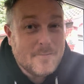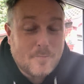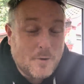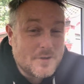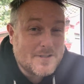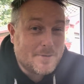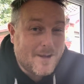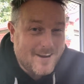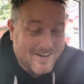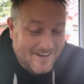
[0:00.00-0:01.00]
But
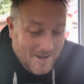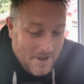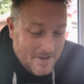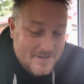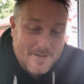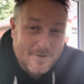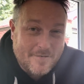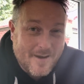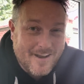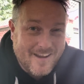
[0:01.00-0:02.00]
to be
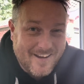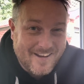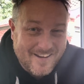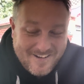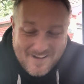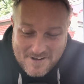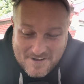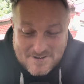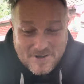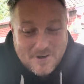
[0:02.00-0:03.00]
fair,
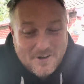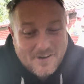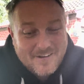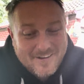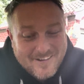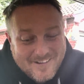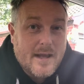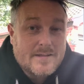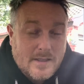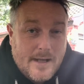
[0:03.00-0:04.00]
so
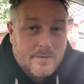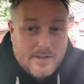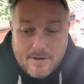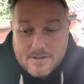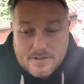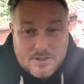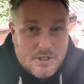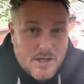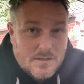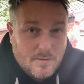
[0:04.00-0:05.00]
that's allowed Darren to
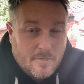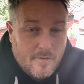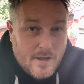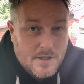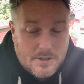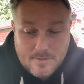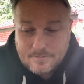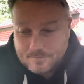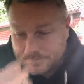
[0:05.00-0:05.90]
share some information,